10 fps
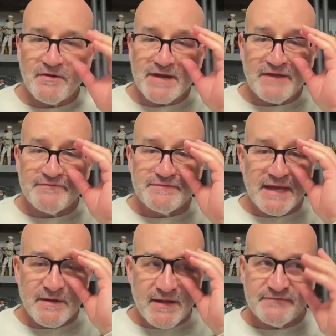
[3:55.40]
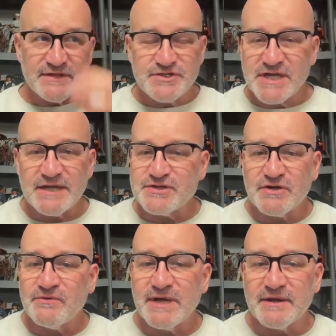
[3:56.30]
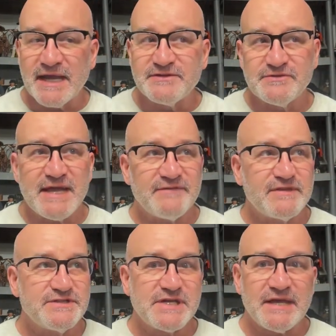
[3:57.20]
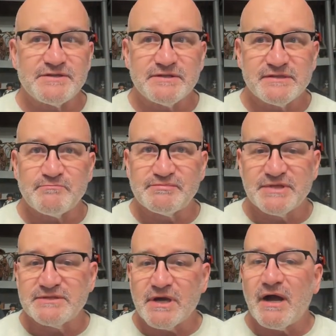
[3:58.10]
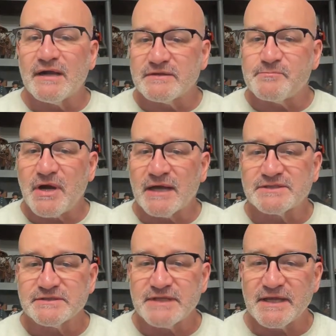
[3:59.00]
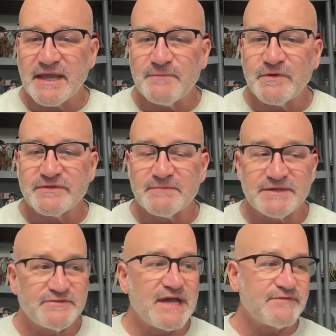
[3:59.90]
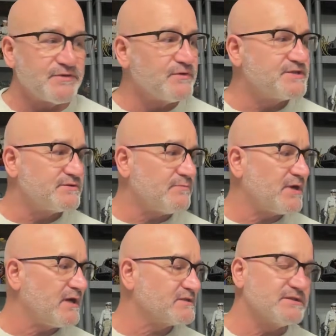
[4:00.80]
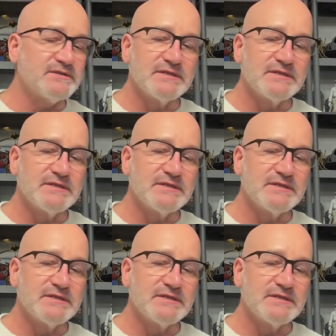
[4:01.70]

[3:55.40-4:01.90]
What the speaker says: I don't have the G.I. Joe one. I do have the G.I. Joe, the dog, the boxer that came with them. I do have an original boxer.